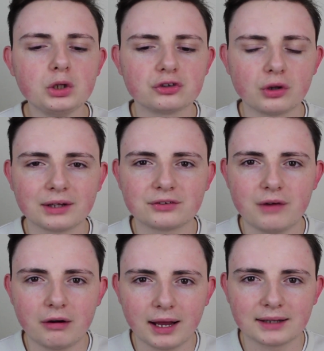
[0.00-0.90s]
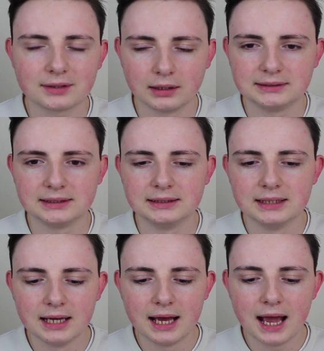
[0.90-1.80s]
So that's very exciting.
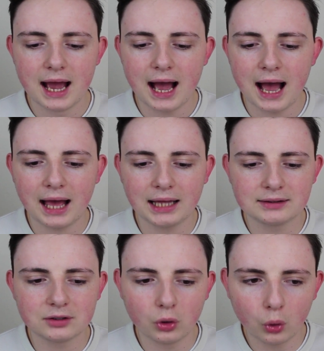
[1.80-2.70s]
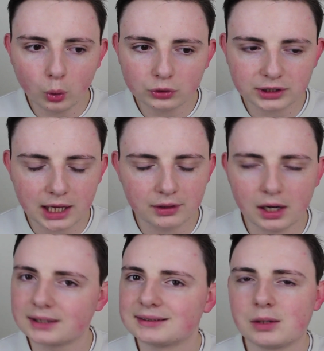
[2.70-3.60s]
And altogether,
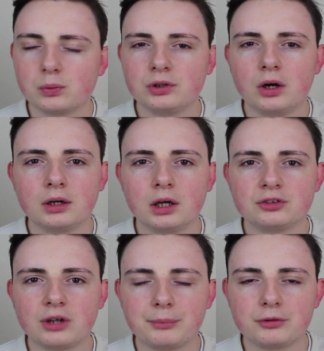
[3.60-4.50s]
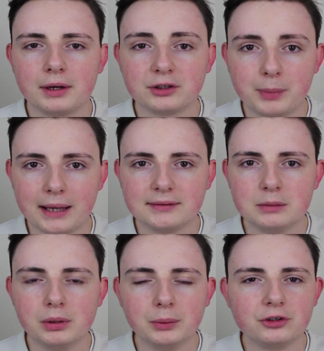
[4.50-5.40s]
like I said, it was not a chapter I
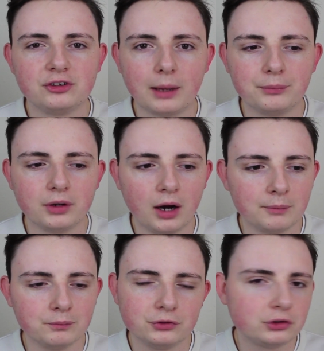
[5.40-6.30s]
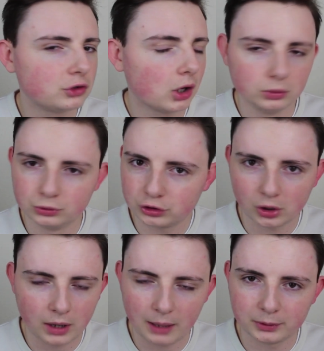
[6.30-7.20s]
expected, but it was a chapter I'm so,
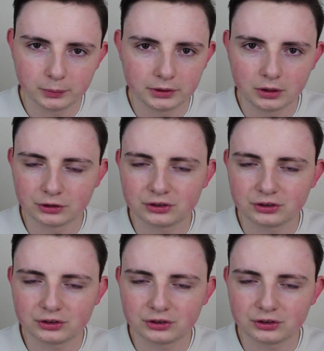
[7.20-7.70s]
so happy we got.